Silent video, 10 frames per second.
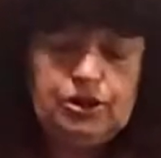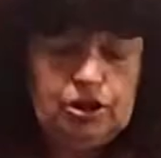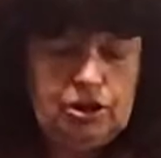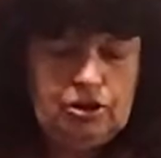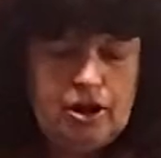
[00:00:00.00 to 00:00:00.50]

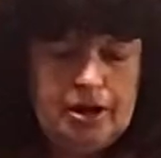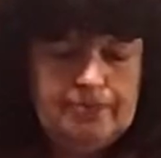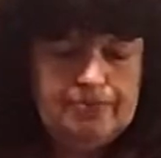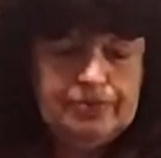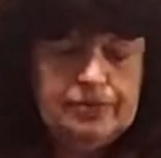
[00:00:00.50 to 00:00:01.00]
she thought.
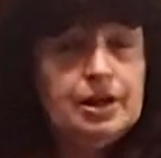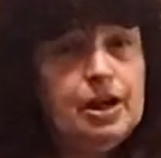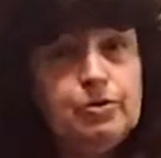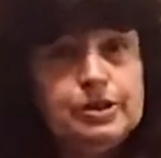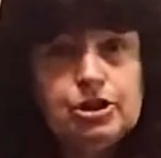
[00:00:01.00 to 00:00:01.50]

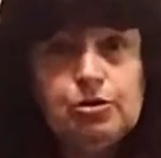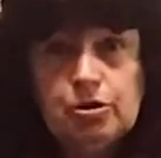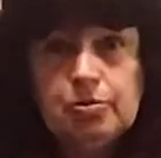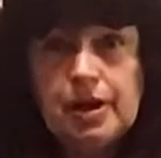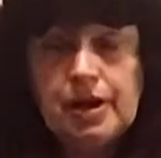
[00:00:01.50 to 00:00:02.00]
I wish it
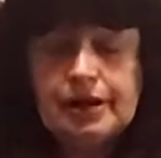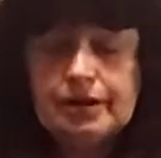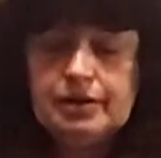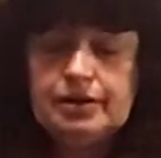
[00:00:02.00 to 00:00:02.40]
were mine.